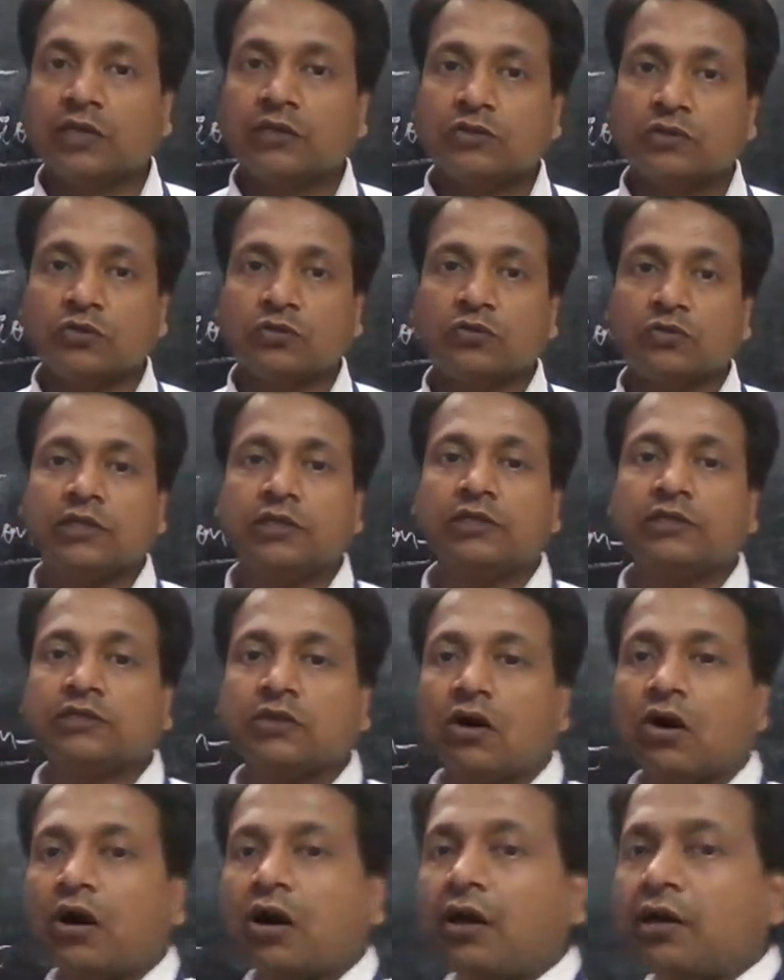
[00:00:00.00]
So these
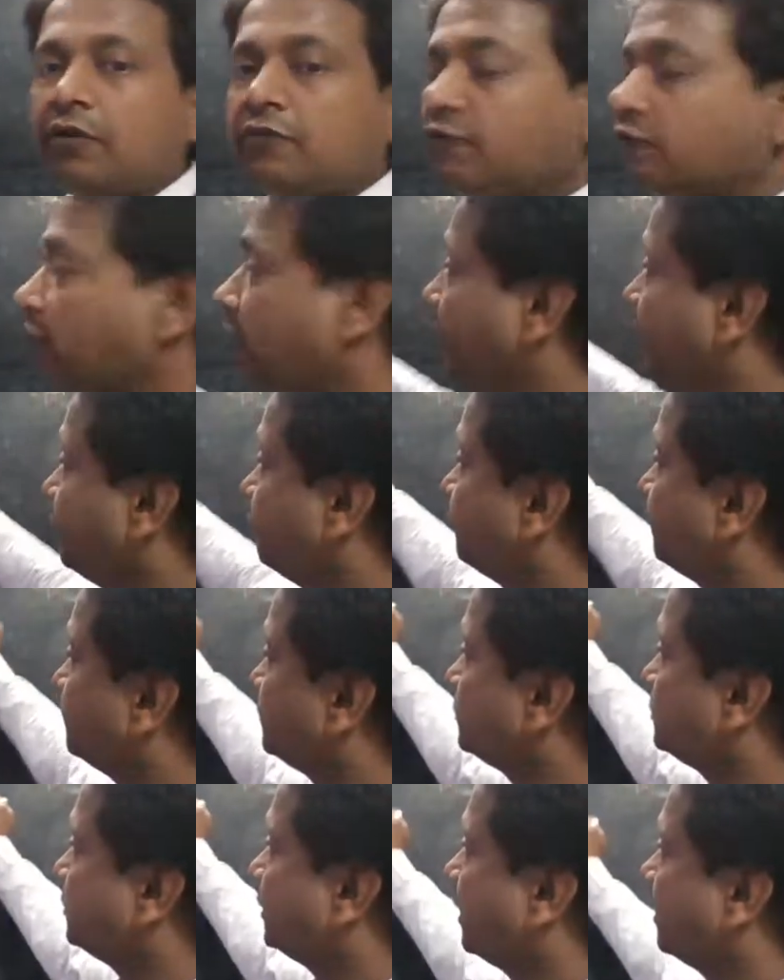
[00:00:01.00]
all five
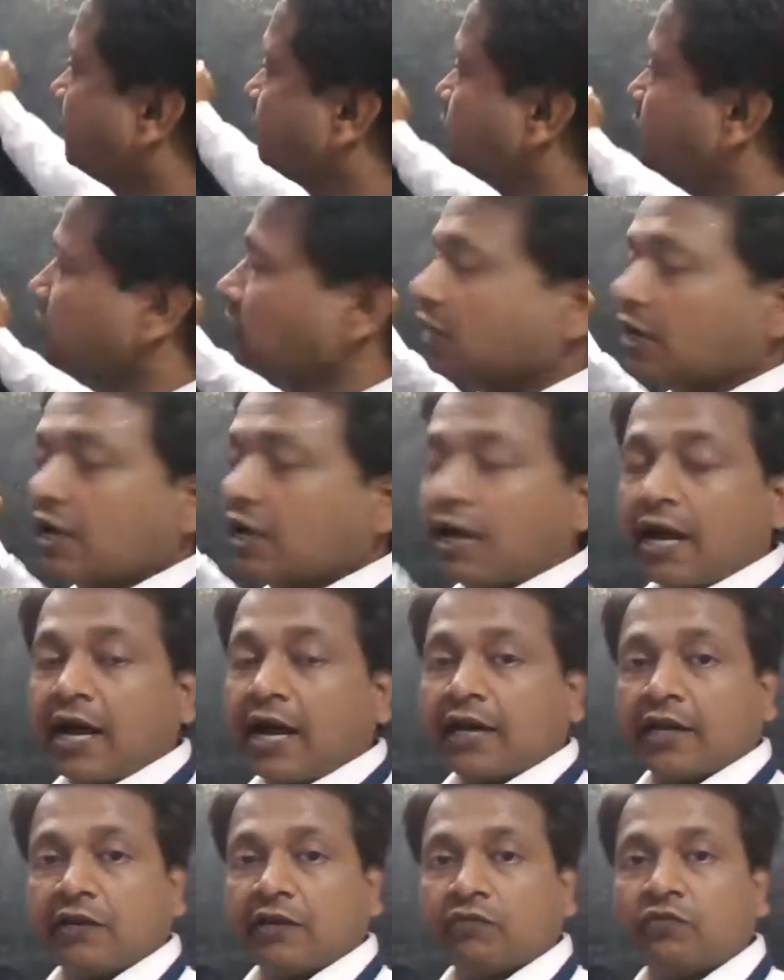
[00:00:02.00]
steps are
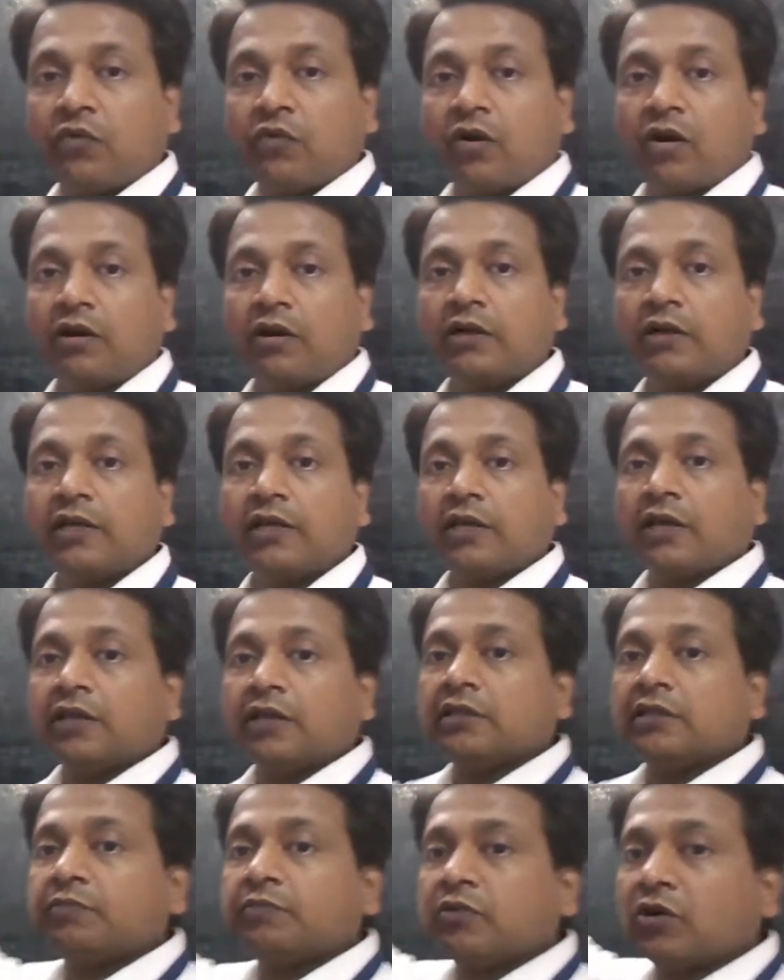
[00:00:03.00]
involved
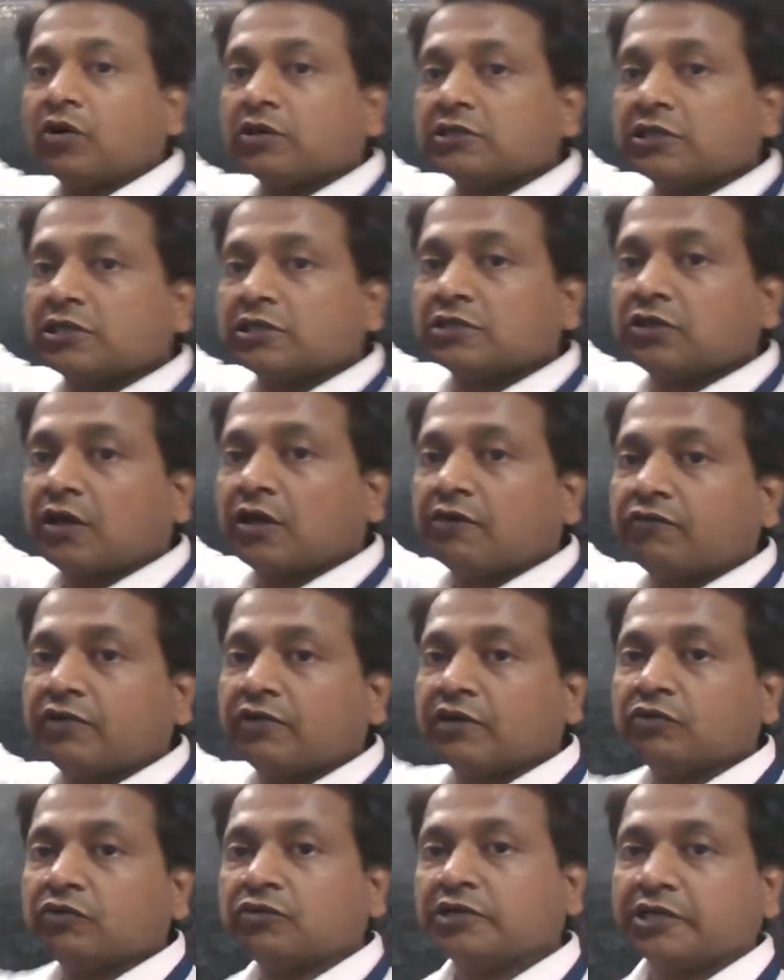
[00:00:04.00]
in process of
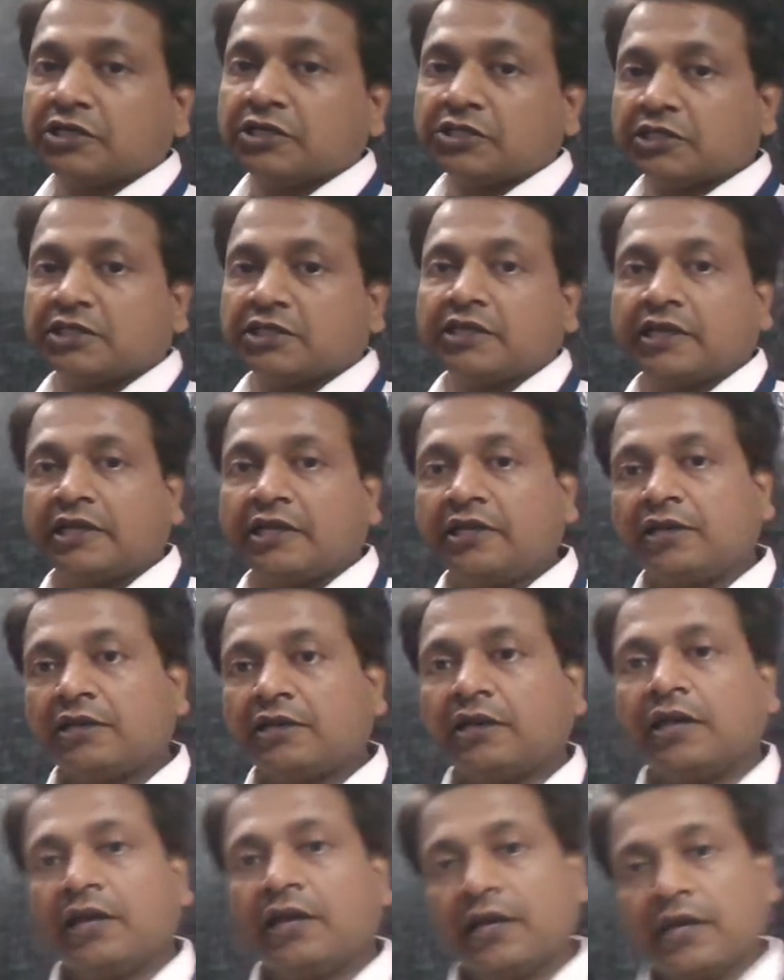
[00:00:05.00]
nutrition in
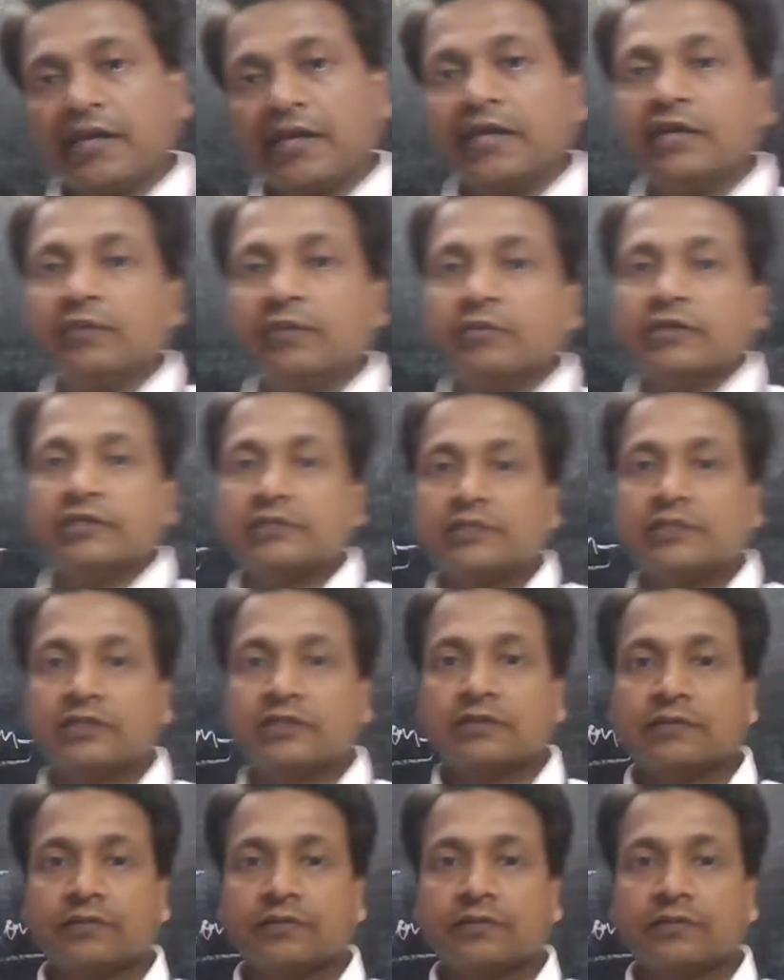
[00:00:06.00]
animals.